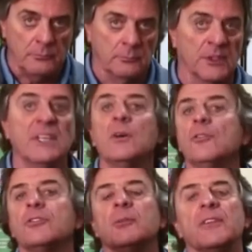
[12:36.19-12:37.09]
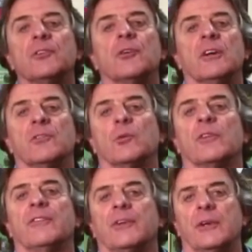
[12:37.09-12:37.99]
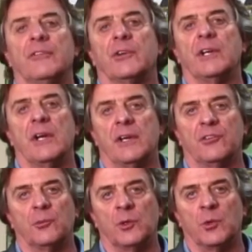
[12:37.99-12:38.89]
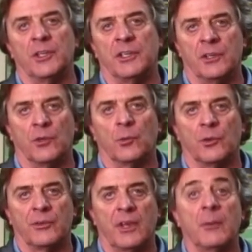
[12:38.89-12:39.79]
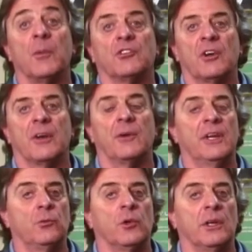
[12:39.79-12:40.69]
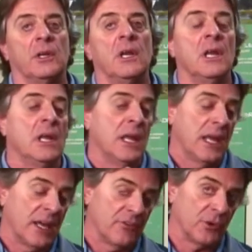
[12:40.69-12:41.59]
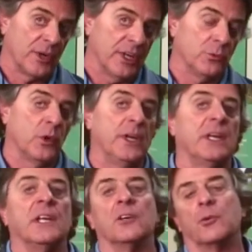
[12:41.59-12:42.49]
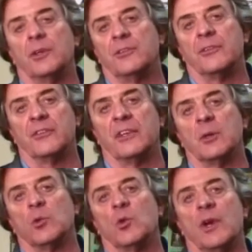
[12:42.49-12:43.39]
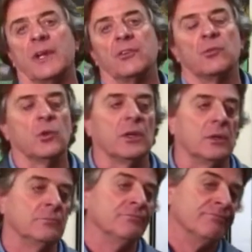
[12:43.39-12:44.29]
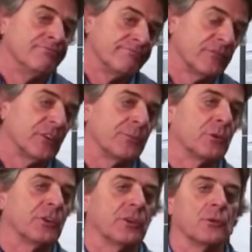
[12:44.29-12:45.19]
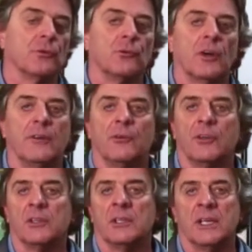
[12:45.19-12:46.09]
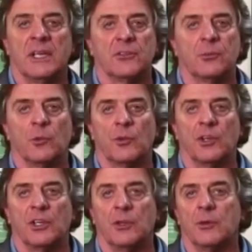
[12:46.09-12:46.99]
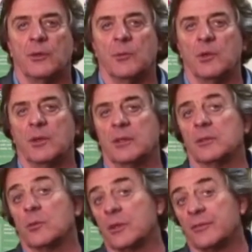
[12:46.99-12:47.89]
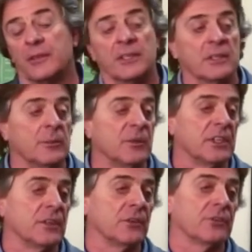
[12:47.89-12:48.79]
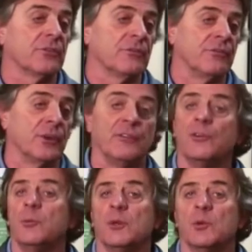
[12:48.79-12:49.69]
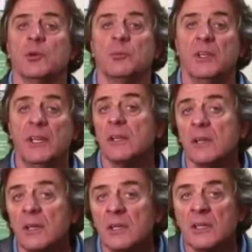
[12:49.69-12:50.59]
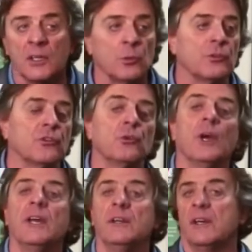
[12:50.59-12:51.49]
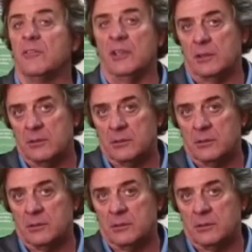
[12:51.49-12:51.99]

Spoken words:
But they also made the driver with a very, very high swing weight. In other words, a much higher head weight. Heavier head weight increases the MOI as well. This particular driver didn't last more than a year on the market, quite frankly, because very few people could play it. It was too head heavy.